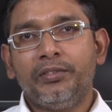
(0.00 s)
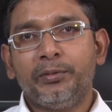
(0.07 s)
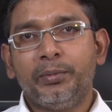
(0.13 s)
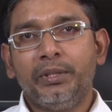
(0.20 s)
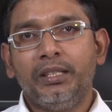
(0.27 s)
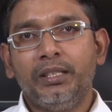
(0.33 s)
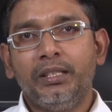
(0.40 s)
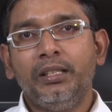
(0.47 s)
of
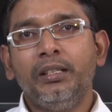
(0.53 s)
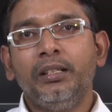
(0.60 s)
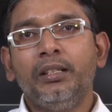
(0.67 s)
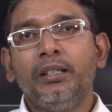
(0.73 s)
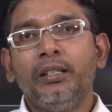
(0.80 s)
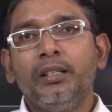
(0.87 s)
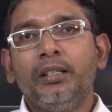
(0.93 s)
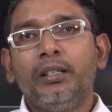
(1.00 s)
sphere
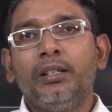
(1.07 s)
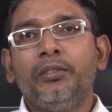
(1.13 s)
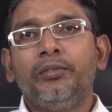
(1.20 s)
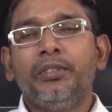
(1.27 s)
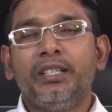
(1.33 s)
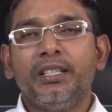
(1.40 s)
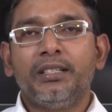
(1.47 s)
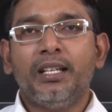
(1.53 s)

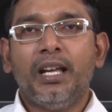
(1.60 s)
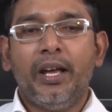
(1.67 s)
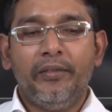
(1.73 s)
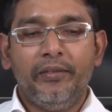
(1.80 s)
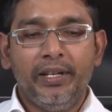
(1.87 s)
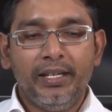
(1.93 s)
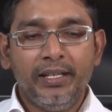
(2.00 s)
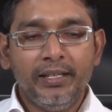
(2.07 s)
which is
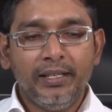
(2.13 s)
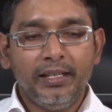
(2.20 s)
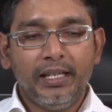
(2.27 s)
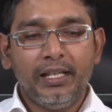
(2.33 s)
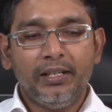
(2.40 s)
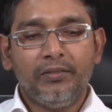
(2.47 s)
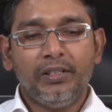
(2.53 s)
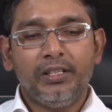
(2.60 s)
having
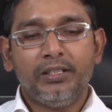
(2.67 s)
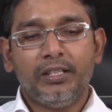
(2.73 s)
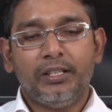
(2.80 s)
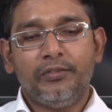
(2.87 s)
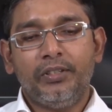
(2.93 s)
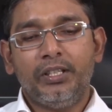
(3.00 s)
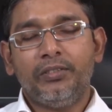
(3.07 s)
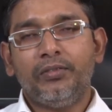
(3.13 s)
equal
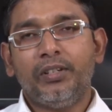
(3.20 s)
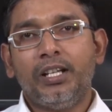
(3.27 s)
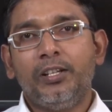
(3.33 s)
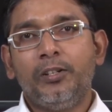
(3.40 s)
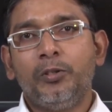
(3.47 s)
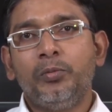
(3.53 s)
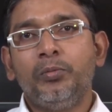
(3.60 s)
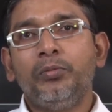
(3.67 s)
surface
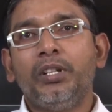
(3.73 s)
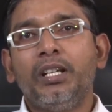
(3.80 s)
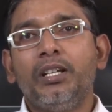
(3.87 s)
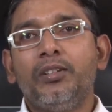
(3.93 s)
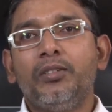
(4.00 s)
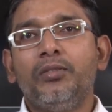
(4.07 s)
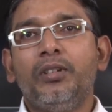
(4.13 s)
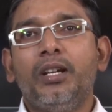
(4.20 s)
volume
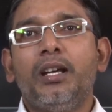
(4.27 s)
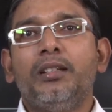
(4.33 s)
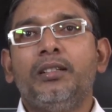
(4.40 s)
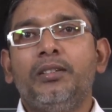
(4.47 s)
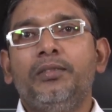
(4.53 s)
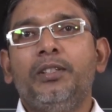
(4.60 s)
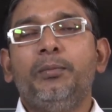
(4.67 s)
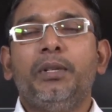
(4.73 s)
ratio
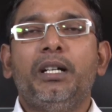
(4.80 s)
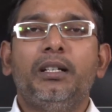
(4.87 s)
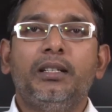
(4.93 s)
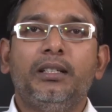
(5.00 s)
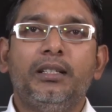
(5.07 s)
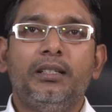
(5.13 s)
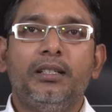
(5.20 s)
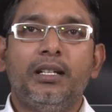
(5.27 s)
as of the
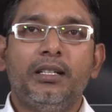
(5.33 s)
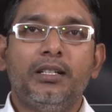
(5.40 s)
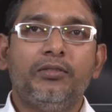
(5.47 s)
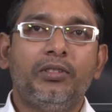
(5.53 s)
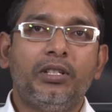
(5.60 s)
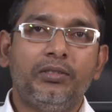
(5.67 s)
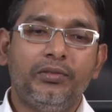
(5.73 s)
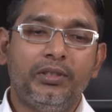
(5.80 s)
particle that
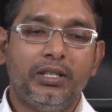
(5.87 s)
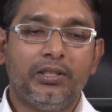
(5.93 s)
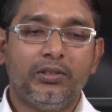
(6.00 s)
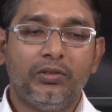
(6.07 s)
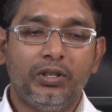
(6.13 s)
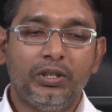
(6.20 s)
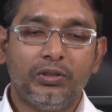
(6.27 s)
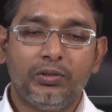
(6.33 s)
is what we are
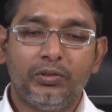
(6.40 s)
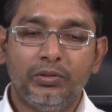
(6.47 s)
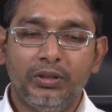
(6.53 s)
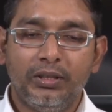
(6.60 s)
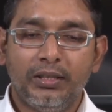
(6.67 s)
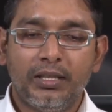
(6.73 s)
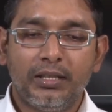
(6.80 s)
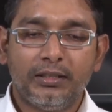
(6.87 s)
going to
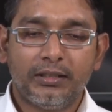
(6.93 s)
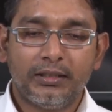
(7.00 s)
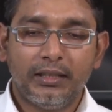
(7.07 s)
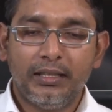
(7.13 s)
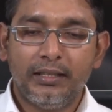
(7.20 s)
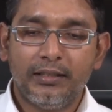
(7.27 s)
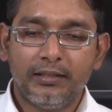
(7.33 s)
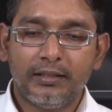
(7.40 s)
in that
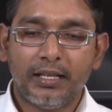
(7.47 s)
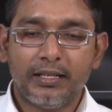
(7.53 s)
in